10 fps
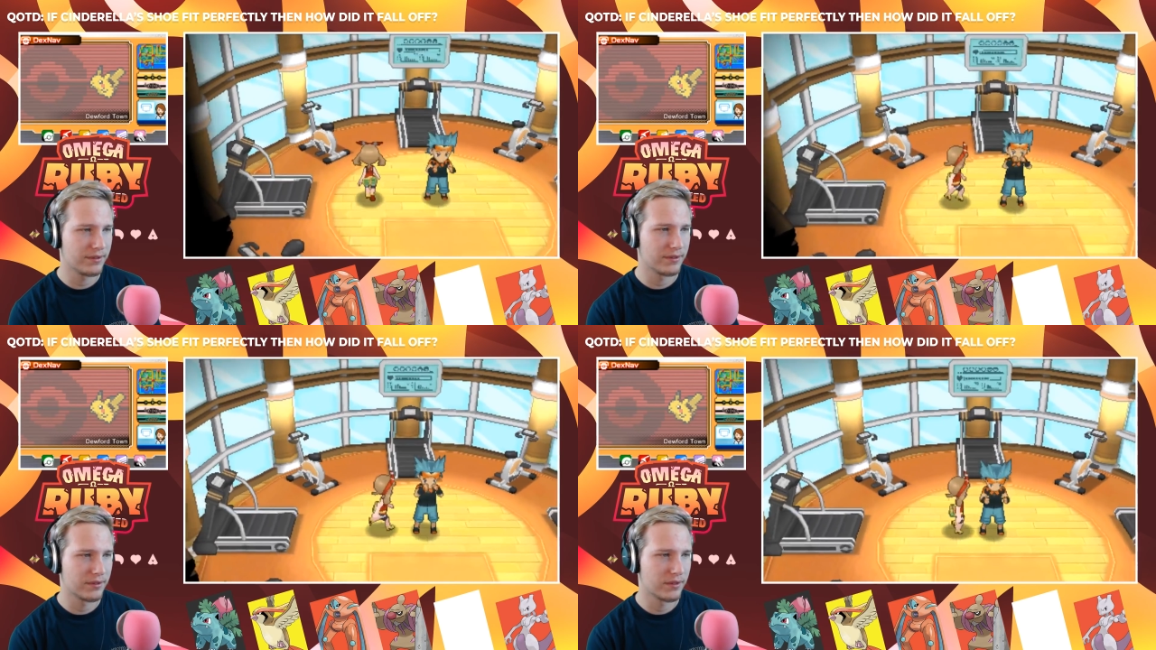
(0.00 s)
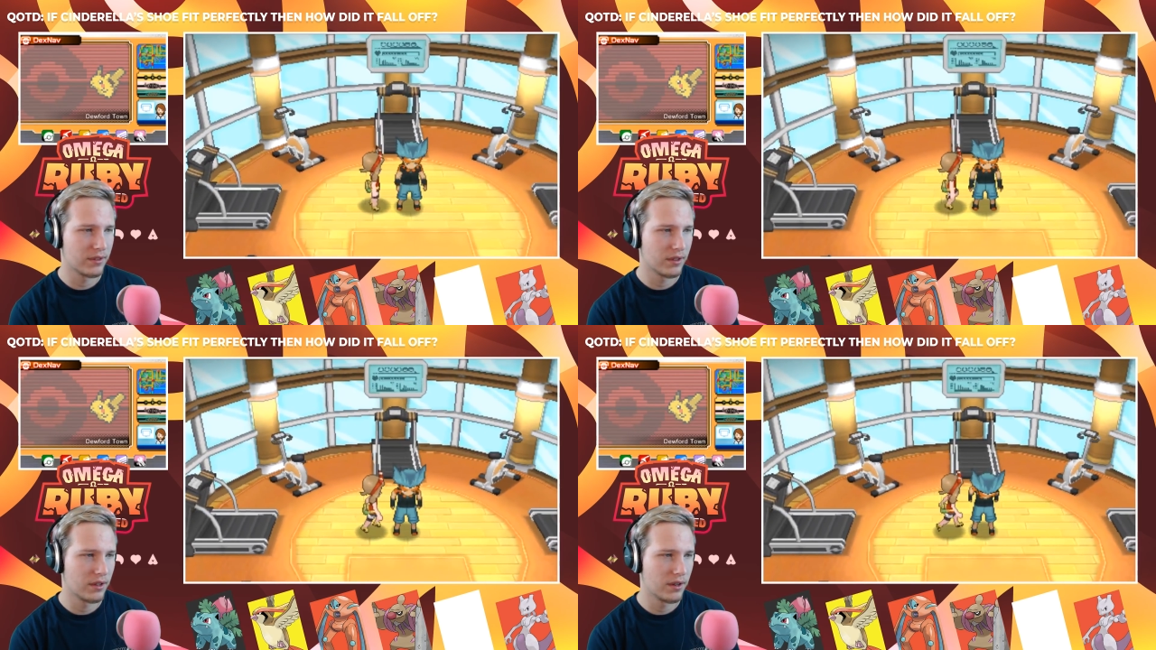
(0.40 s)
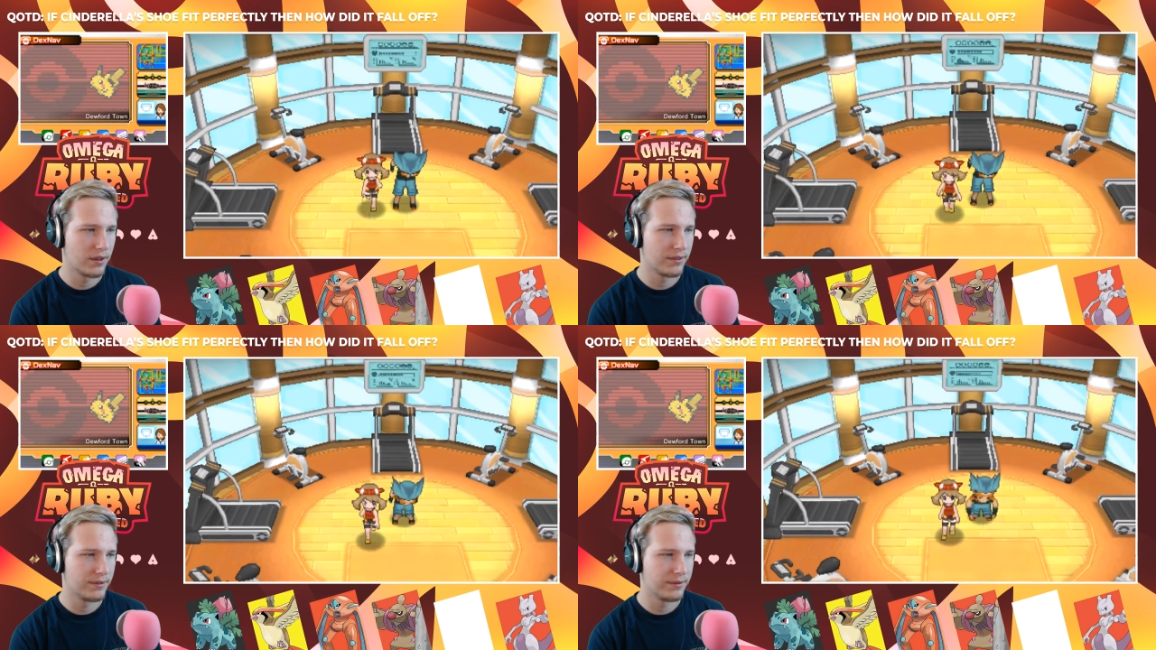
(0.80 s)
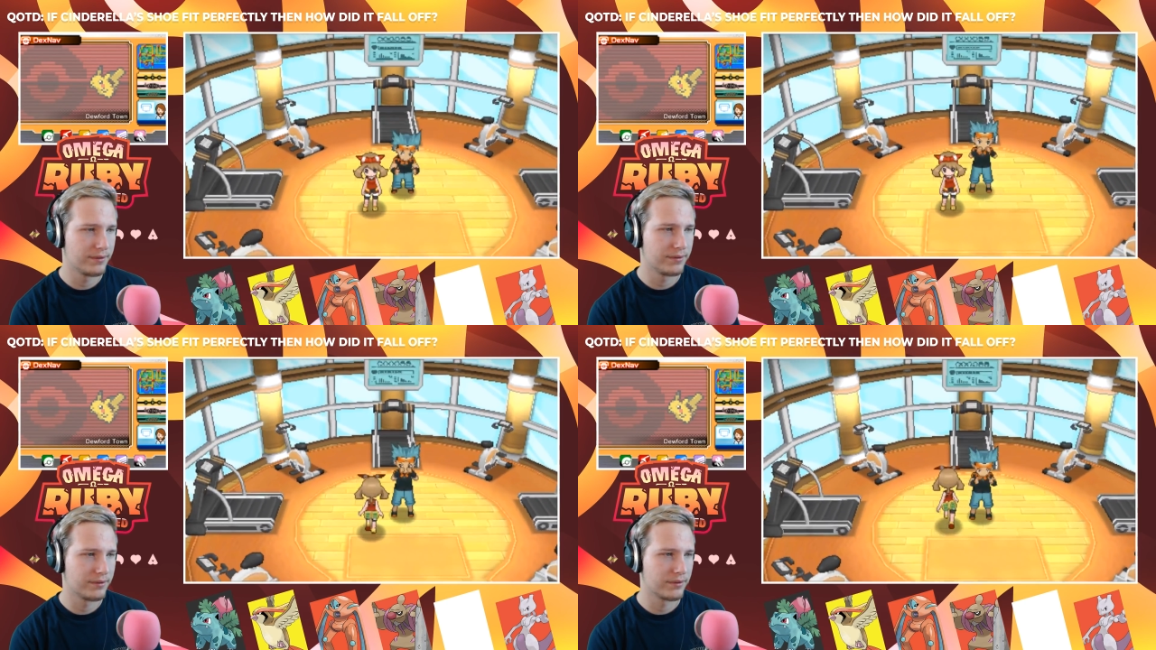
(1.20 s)

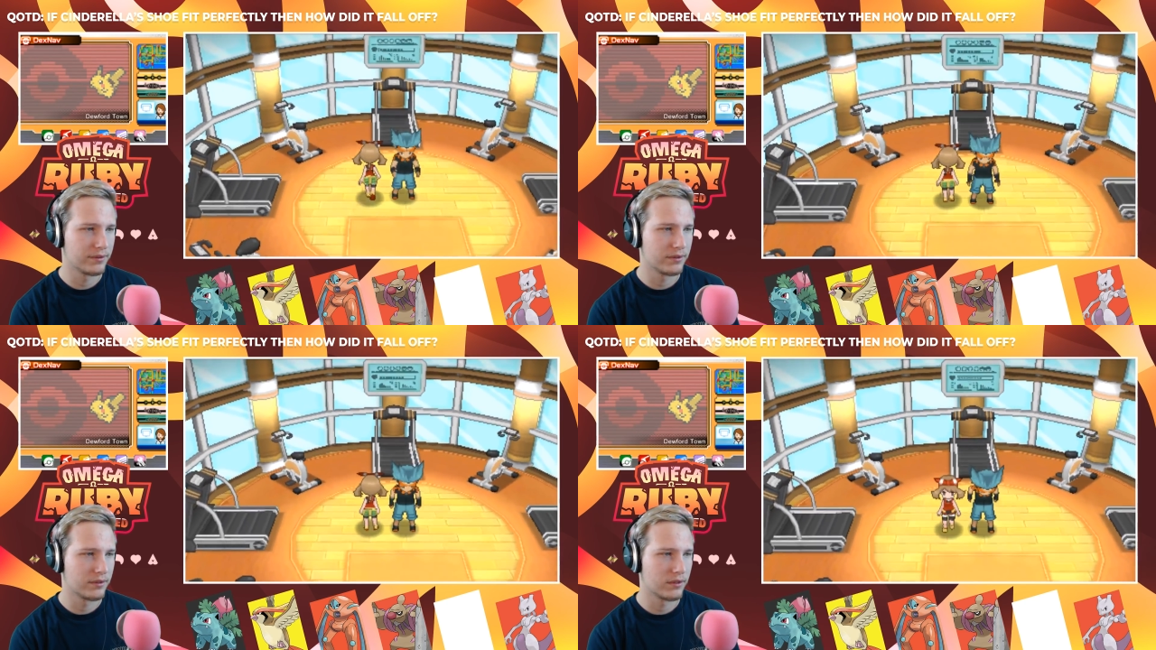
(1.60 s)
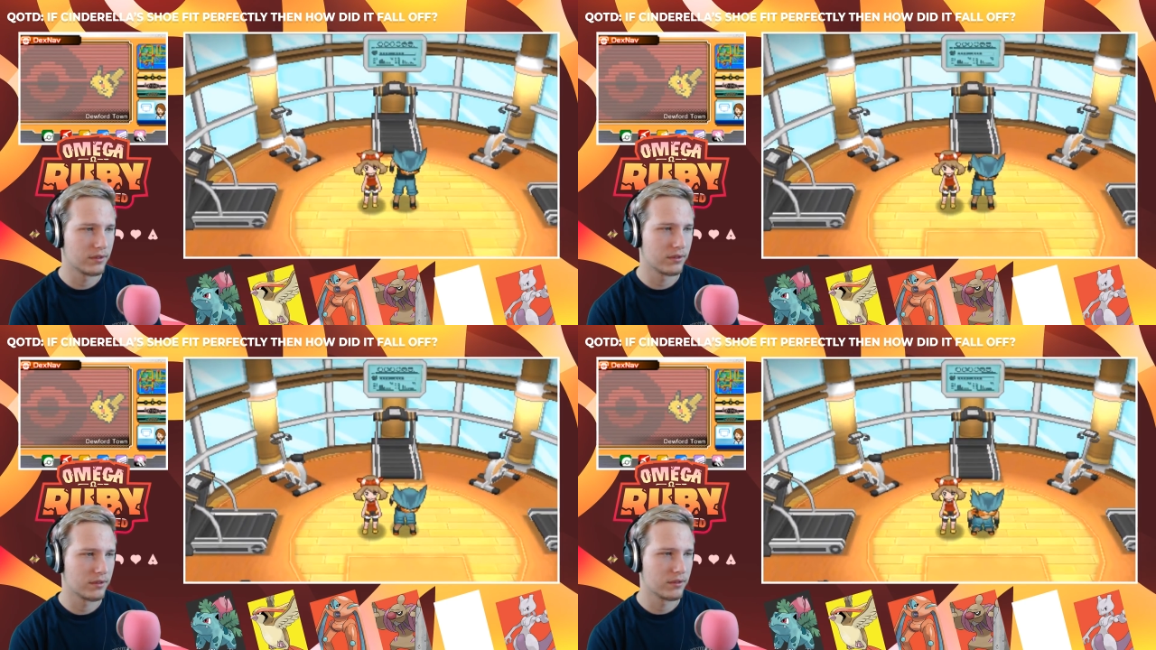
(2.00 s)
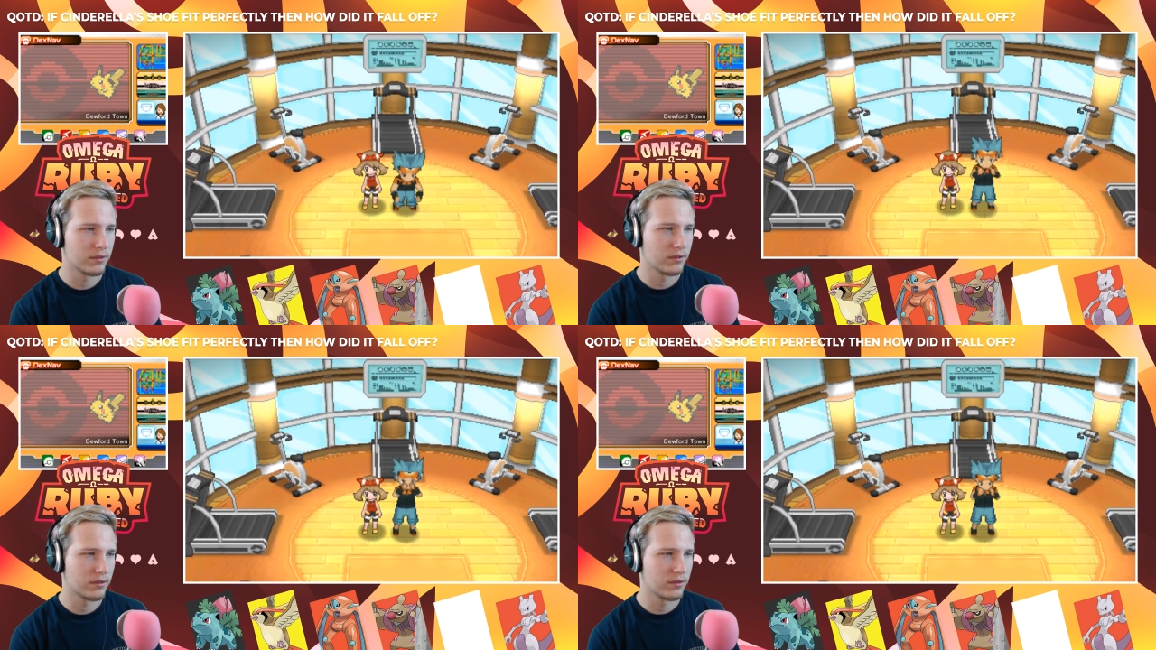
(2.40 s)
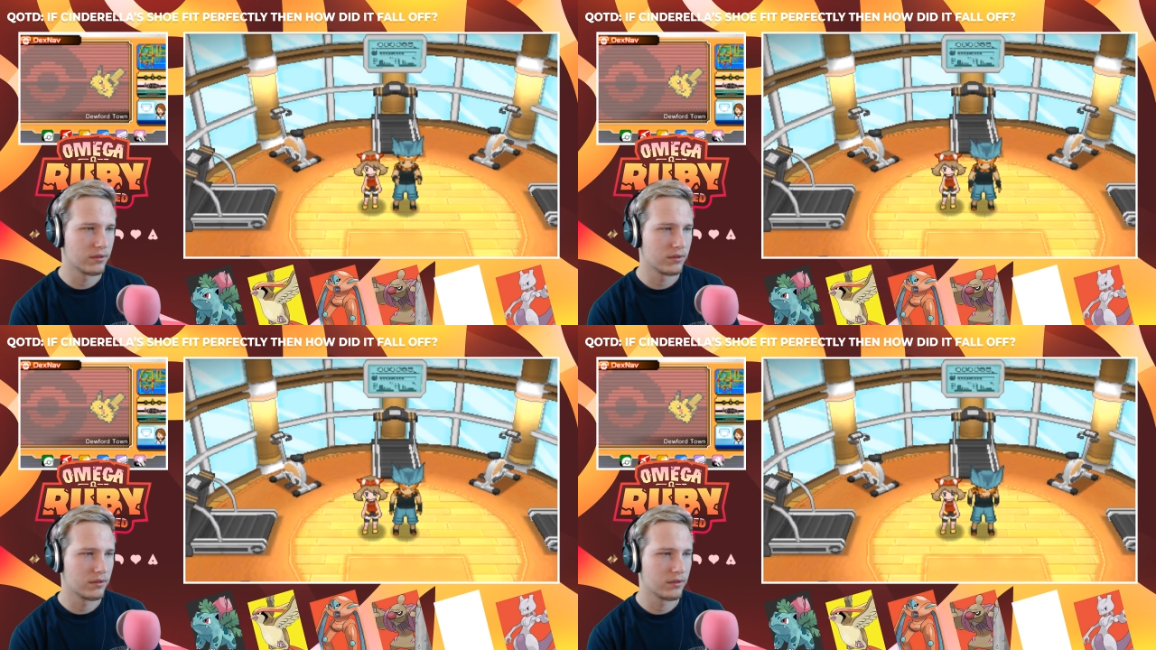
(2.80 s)

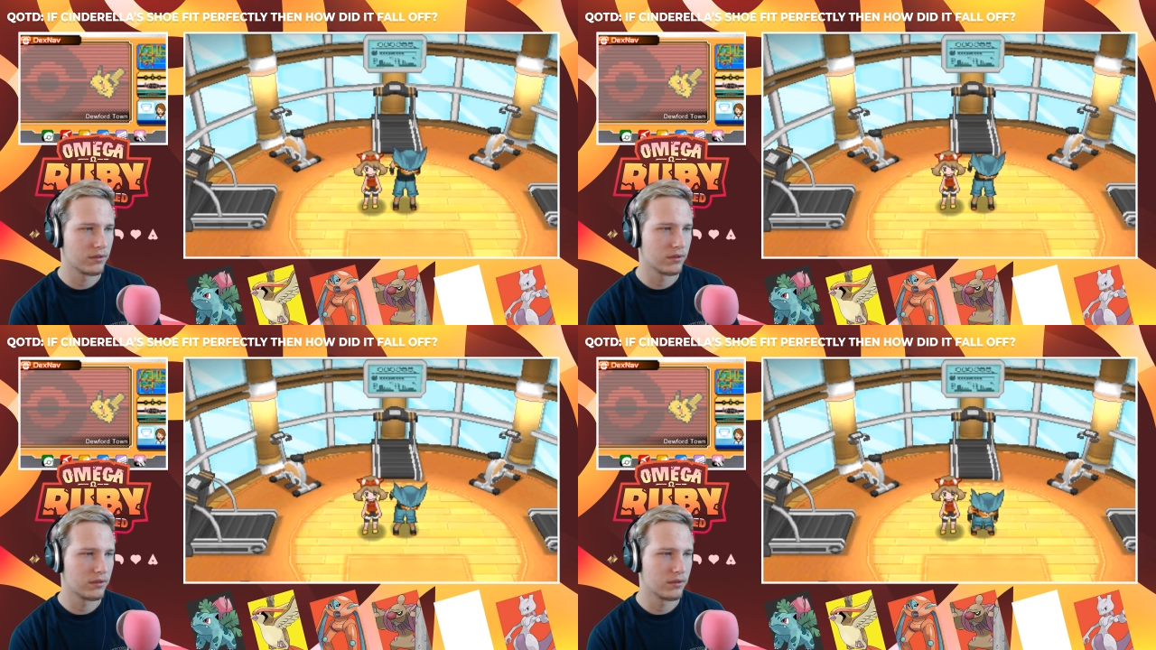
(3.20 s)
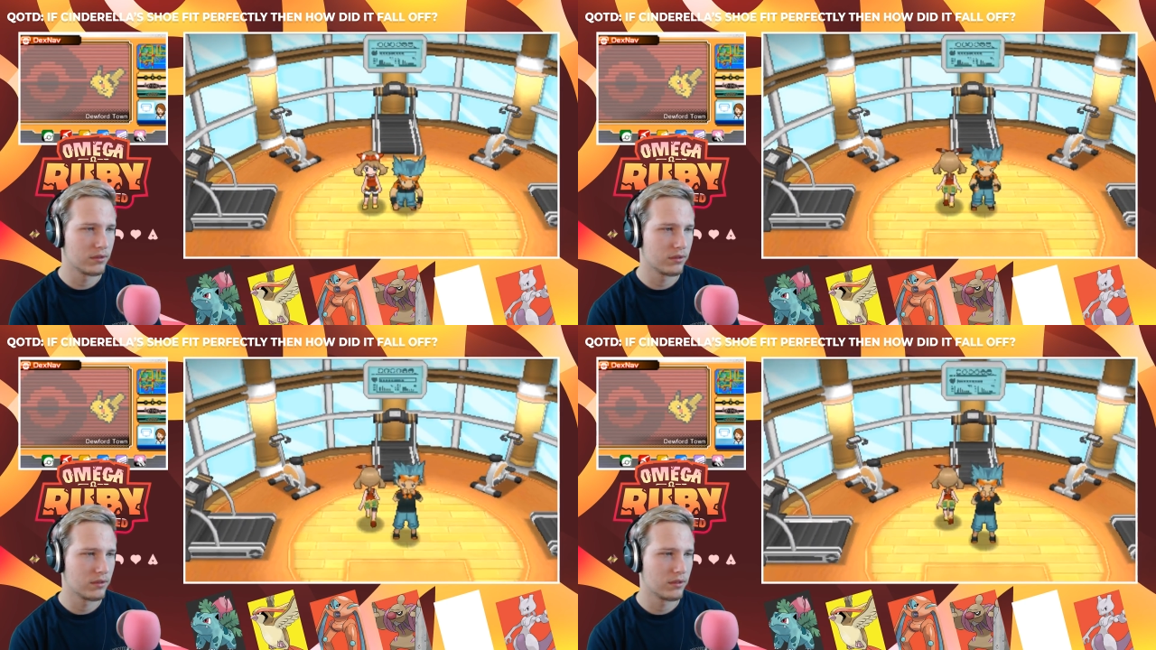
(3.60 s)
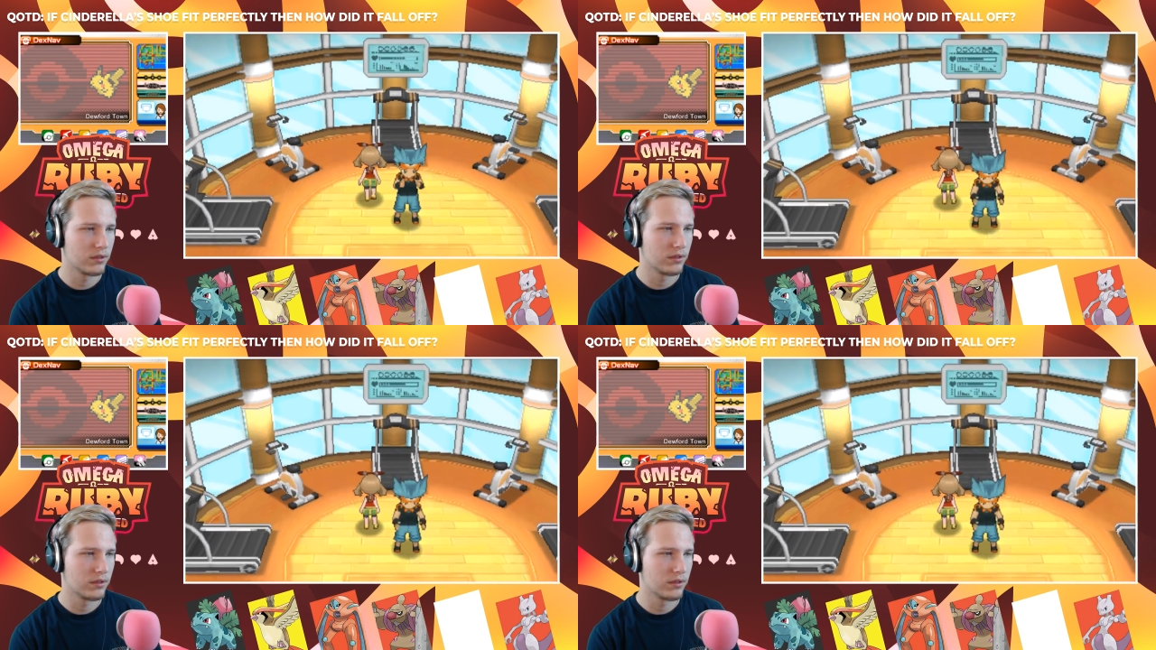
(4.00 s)
[no speech]